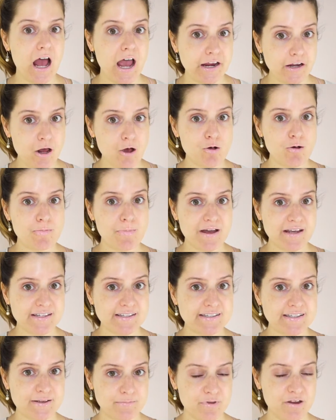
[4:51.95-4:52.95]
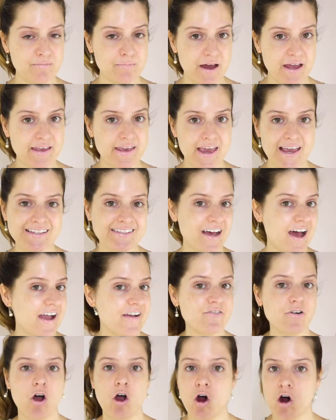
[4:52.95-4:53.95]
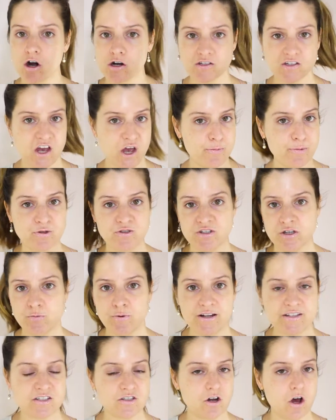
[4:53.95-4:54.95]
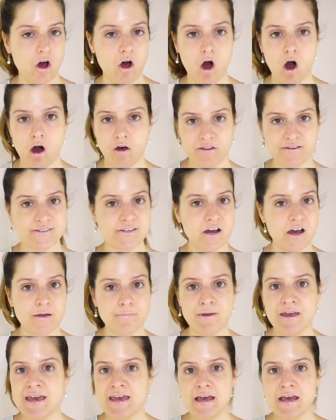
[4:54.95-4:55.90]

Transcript: I know in my, in my case, I have a hard time using retinol all the time.